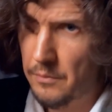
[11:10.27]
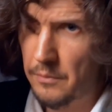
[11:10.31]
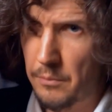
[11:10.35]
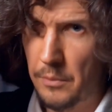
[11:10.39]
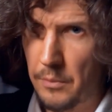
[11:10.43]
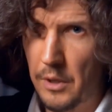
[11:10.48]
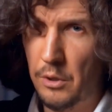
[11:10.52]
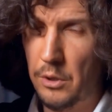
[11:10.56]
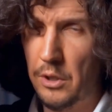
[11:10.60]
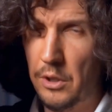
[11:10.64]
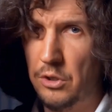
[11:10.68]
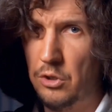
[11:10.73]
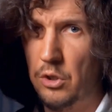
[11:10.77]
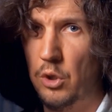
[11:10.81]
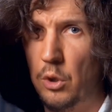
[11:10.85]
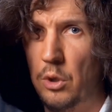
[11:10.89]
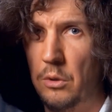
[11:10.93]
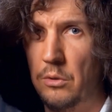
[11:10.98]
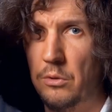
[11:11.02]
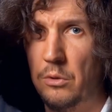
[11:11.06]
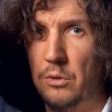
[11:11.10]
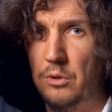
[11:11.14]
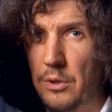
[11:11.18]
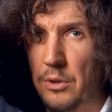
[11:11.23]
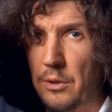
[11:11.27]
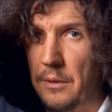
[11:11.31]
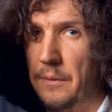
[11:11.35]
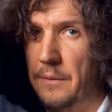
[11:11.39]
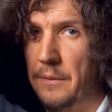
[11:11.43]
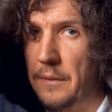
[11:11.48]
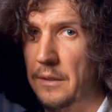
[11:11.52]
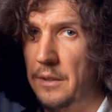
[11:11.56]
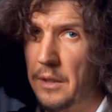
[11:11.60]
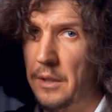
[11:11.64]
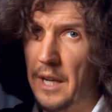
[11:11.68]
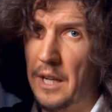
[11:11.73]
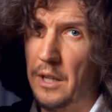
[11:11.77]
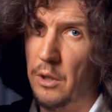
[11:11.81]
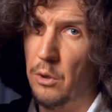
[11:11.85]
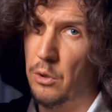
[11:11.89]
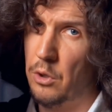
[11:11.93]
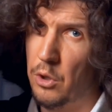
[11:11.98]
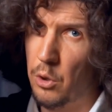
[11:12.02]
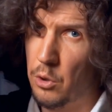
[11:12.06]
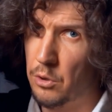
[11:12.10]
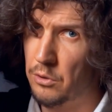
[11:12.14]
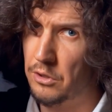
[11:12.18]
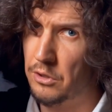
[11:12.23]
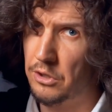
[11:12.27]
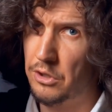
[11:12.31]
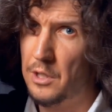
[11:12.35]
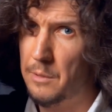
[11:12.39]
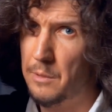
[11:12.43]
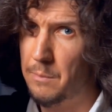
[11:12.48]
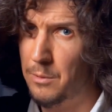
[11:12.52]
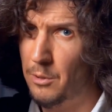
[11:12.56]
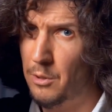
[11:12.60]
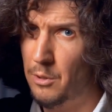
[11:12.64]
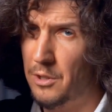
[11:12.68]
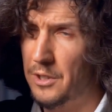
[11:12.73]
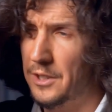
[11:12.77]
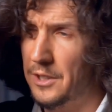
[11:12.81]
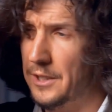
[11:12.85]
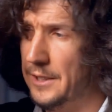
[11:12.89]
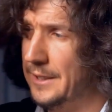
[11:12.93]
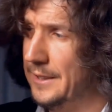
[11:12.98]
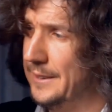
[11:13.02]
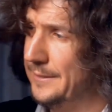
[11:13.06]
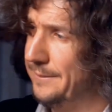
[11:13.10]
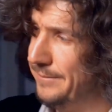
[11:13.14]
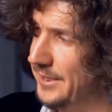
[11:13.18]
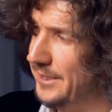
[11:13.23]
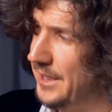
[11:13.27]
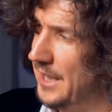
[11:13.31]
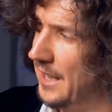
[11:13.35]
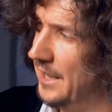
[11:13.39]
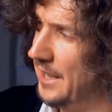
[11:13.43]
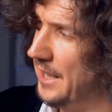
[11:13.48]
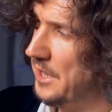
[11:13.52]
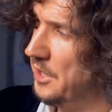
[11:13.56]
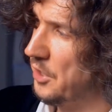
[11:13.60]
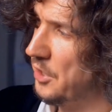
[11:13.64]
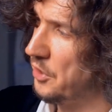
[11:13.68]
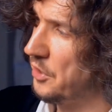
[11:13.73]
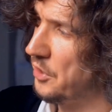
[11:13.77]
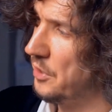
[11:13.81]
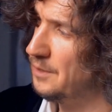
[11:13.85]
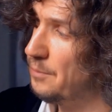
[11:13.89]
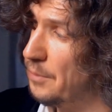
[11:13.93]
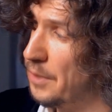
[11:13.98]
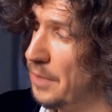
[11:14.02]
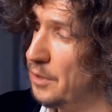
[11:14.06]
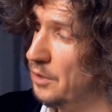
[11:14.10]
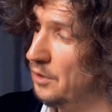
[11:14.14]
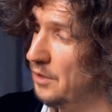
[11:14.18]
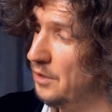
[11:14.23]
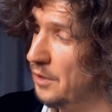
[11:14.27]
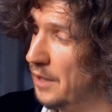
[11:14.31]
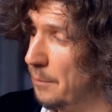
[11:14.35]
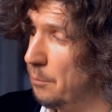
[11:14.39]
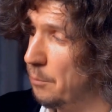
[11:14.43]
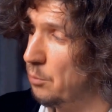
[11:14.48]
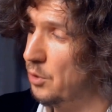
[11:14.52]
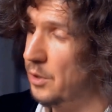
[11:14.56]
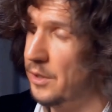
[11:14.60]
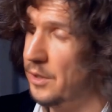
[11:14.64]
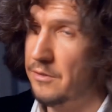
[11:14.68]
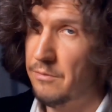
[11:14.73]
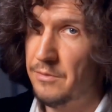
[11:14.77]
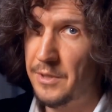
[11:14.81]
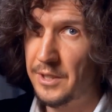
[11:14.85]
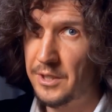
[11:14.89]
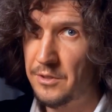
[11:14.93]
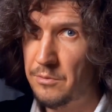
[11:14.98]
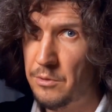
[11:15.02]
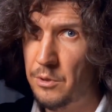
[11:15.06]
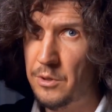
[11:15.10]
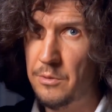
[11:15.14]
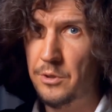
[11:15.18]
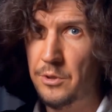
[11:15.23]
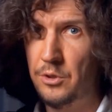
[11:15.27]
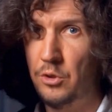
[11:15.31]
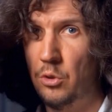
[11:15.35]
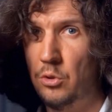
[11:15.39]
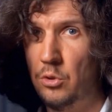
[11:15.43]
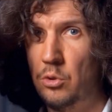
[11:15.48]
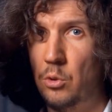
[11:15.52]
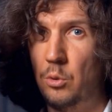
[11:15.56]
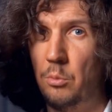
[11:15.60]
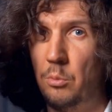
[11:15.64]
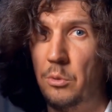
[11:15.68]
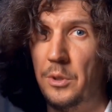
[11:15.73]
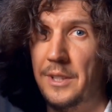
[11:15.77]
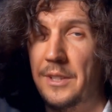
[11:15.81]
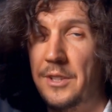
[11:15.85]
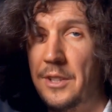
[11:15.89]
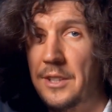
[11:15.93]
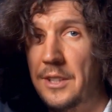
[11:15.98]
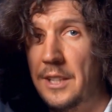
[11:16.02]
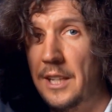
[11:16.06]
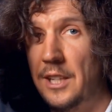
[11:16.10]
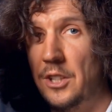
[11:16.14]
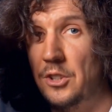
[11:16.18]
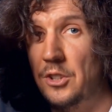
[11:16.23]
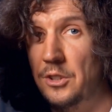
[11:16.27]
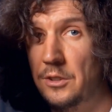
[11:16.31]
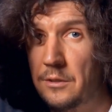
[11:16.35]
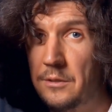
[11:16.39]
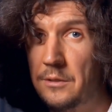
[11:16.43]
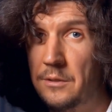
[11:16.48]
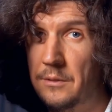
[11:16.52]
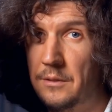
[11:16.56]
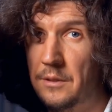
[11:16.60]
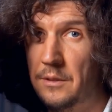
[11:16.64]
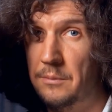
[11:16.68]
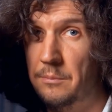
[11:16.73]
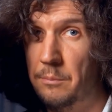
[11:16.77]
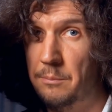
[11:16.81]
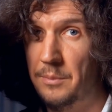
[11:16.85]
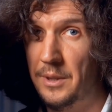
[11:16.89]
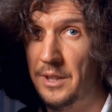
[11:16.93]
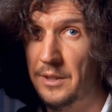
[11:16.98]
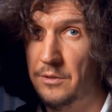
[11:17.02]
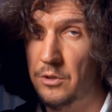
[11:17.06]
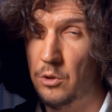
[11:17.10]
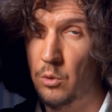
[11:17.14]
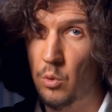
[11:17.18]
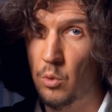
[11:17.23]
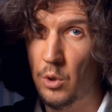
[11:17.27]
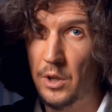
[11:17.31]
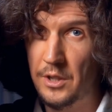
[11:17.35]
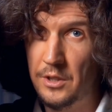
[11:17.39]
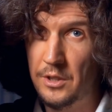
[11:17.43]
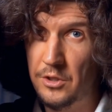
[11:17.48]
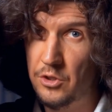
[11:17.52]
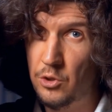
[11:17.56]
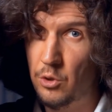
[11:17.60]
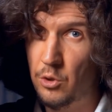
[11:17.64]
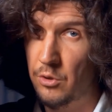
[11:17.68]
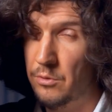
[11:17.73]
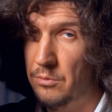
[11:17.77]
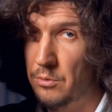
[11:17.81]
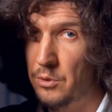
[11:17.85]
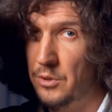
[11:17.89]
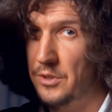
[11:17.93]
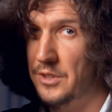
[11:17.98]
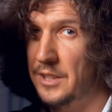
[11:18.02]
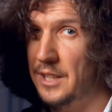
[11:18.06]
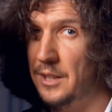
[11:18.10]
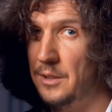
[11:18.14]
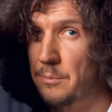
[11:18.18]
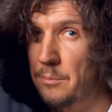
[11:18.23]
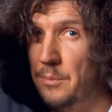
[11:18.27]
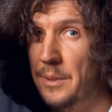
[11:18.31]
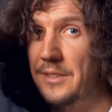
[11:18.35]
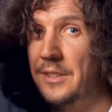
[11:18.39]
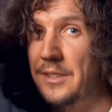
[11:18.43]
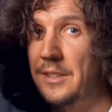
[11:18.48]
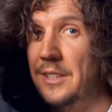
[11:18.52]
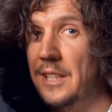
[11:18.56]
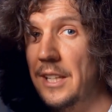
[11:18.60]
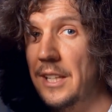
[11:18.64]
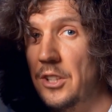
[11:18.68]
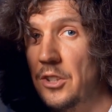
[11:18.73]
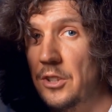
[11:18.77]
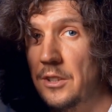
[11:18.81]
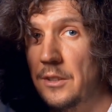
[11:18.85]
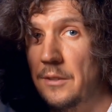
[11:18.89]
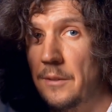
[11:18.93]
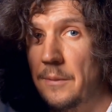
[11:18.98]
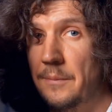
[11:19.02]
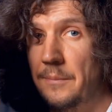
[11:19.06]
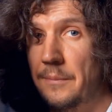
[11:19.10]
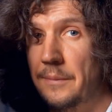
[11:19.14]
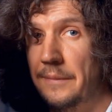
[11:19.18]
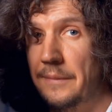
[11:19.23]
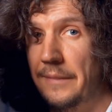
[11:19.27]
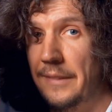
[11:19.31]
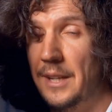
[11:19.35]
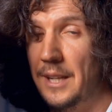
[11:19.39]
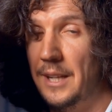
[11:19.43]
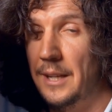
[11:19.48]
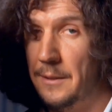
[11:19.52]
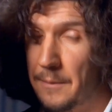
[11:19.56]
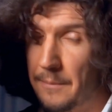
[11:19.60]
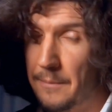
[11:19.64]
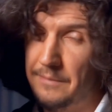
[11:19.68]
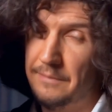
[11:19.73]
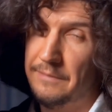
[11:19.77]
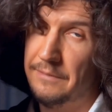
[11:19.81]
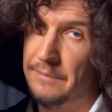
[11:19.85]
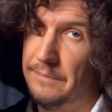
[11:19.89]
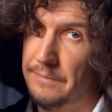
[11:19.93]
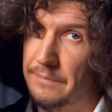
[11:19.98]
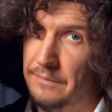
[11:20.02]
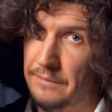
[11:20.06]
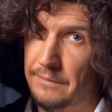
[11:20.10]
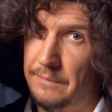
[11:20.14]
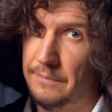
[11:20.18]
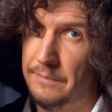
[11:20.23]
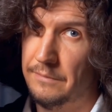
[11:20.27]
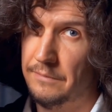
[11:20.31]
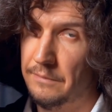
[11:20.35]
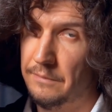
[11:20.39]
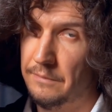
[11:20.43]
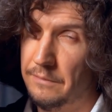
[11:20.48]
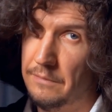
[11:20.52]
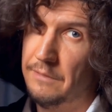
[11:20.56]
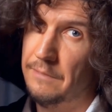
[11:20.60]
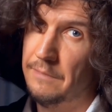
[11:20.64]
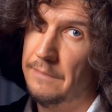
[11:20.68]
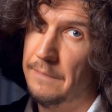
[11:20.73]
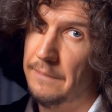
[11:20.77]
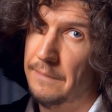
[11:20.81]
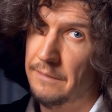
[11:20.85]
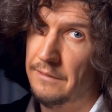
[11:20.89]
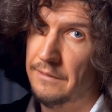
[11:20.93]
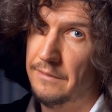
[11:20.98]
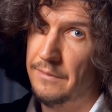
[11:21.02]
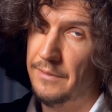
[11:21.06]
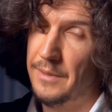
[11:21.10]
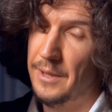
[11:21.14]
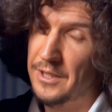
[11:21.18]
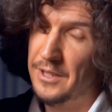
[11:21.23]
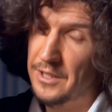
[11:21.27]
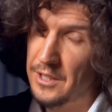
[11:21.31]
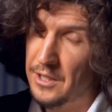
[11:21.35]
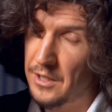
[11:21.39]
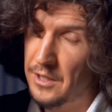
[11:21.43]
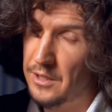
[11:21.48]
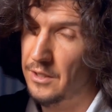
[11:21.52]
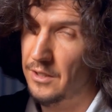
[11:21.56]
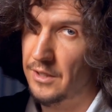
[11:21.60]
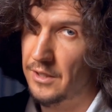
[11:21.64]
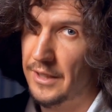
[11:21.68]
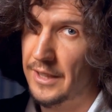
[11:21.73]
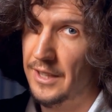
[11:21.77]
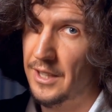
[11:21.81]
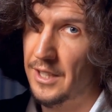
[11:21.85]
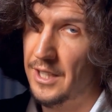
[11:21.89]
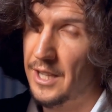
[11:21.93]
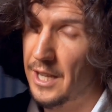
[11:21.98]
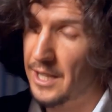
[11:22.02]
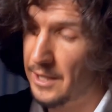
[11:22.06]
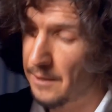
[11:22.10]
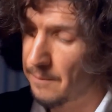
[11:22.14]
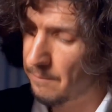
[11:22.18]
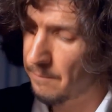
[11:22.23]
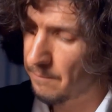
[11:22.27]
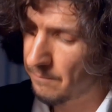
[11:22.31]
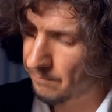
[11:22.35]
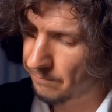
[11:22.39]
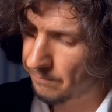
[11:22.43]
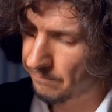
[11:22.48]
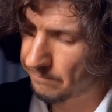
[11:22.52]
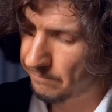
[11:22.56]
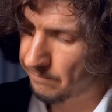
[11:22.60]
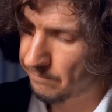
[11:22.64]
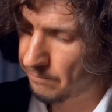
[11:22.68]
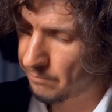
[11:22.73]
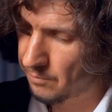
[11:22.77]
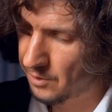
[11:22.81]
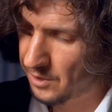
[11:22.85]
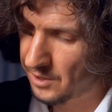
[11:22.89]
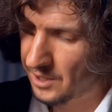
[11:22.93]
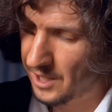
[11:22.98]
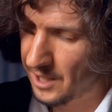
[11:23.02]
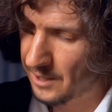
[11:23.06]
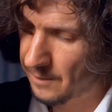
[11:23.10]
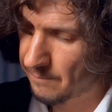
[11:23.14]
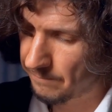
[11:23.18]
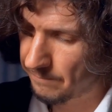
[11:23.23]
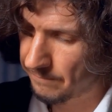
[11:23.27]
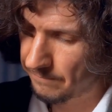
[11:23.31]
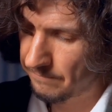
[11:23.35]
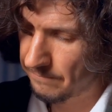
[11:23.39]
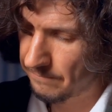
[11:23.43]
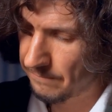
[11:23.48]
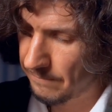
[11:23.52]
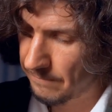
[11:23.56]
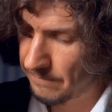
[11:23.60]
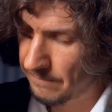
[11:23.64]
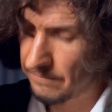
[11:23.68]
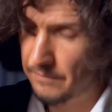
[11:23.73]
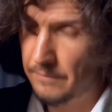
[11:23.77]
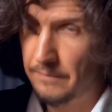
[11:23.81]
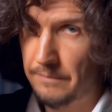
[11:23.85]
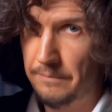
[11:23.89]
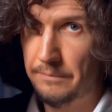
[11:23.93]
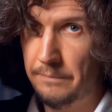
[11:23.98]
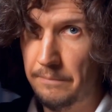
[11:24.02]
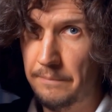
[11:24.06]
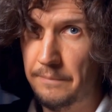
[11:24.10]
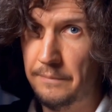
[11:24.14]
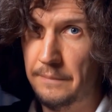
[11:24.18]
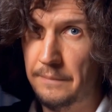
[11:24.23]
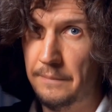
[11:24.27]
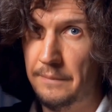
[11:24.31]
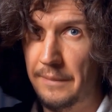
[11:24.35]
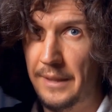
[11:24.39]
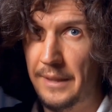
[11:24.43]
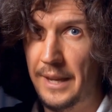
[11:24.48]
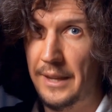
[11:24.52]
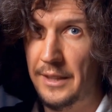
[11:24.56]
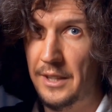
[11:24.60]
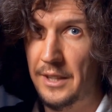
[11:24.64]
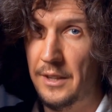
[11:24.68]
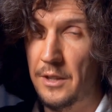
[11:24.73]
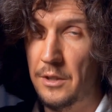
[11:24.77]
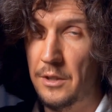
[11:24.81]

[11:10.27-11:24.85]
very soft. I don't know if it's good or bad. I am certainly more in favor of a neutral presentation, but if you want a soulful sound presentation, then this is, again, for that and the